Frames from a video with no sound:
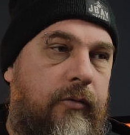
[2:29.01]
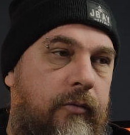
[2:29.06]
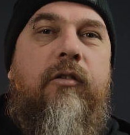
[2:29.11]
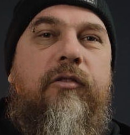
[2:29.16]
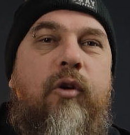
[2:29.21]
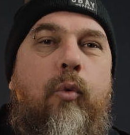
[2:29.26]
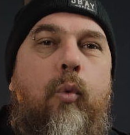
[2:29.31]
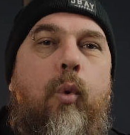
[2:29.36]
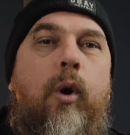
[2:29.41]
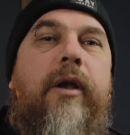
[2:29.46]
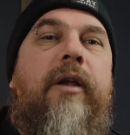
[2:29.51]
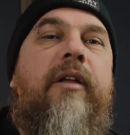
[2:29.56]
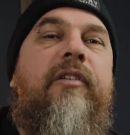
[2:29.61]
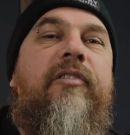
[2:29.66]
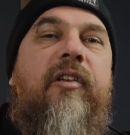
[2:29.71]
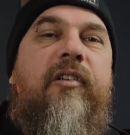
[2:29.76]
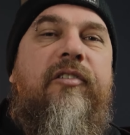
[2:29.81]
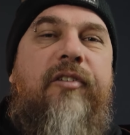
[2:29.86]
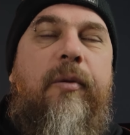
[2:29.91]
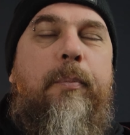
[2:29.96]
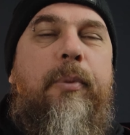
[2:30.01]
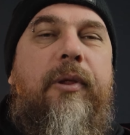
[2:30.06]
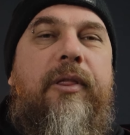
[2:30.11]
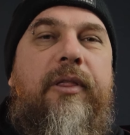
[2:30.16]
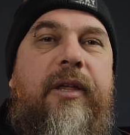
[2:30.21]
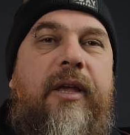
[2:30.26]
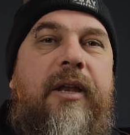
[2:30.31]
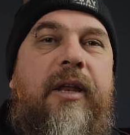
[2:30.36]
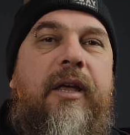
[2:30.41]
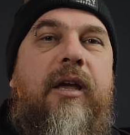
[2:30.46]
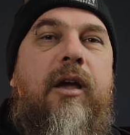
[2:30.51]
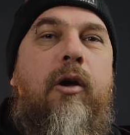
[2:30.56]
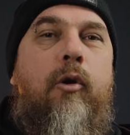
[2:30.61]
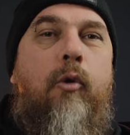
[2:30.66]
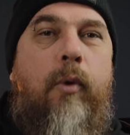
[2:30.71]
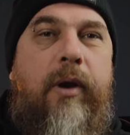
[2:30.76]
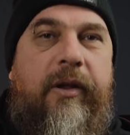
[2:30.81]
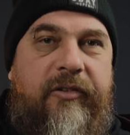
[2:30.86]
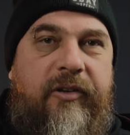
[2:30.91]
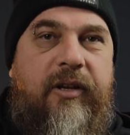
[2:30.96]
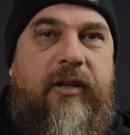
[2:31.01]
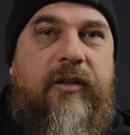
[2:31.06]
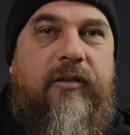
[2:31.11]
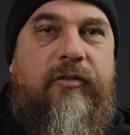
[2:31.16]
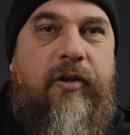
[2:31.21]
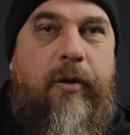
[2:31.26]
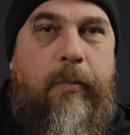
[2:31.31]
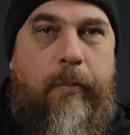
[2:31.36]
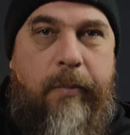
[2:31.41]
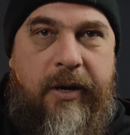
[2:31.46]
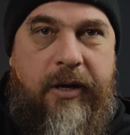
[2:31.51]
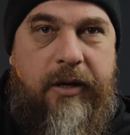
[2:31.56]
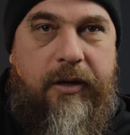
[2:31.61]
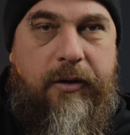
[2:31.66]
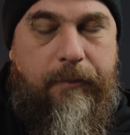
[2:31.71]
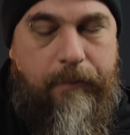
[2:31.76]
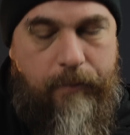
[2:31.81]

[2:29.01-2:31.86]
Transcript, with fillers: So what does sympathetic resonance mean?